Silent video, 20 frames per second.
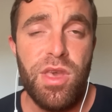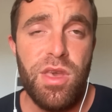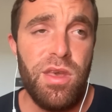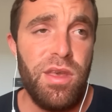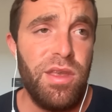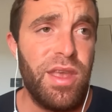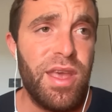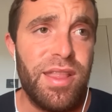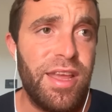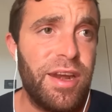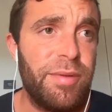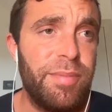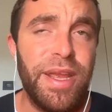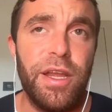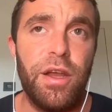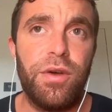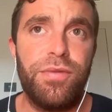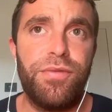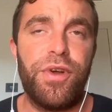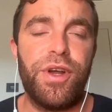Yeah, they're
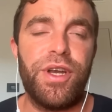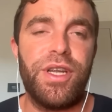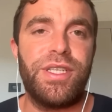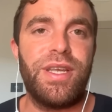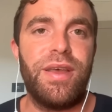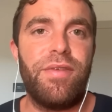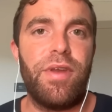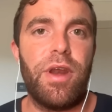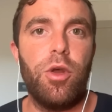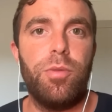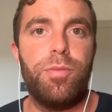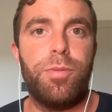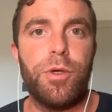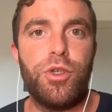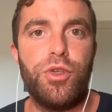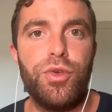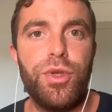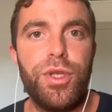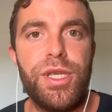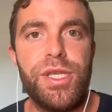being offered several
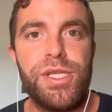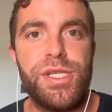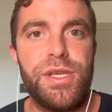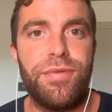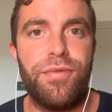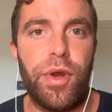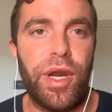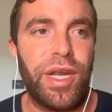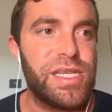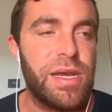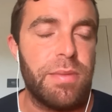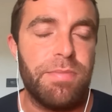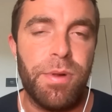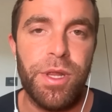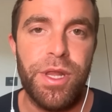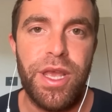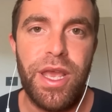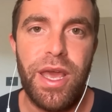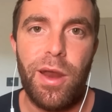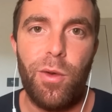opportunities. For example,
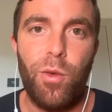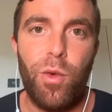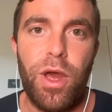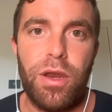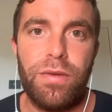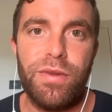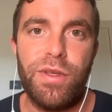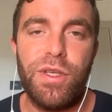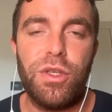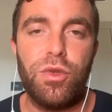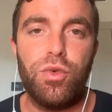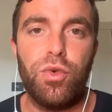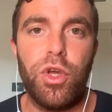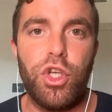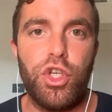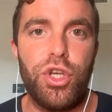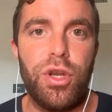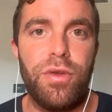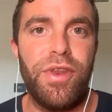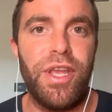they are aware of the
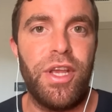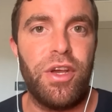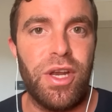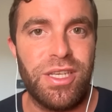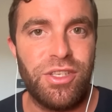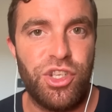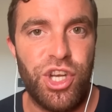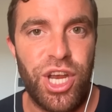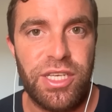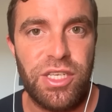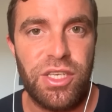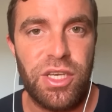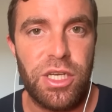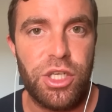situation of Nicolas Jackson at